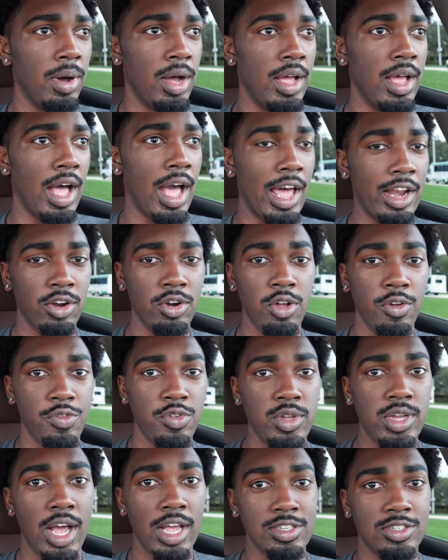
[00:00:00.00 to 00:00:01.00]
but I don't know
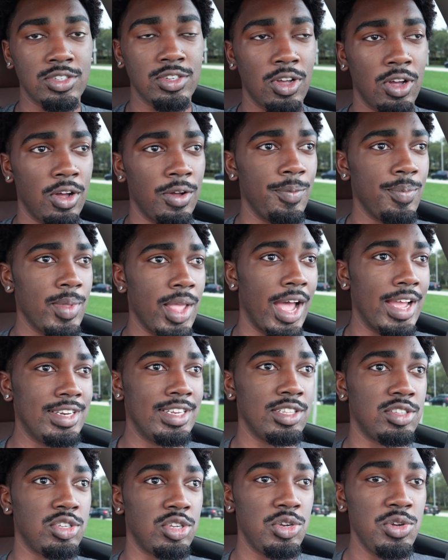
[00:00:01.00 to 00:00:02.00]
if you guys saw, I
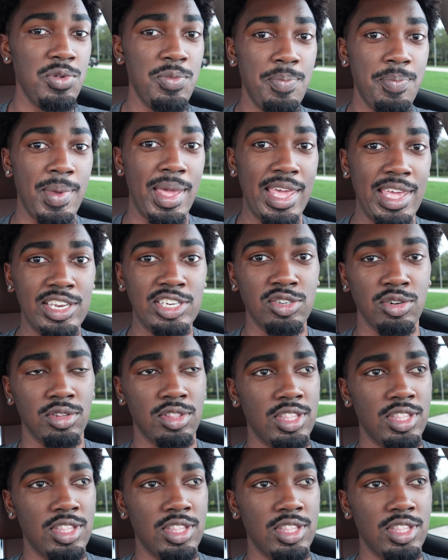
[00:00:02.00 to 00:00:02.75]
did two major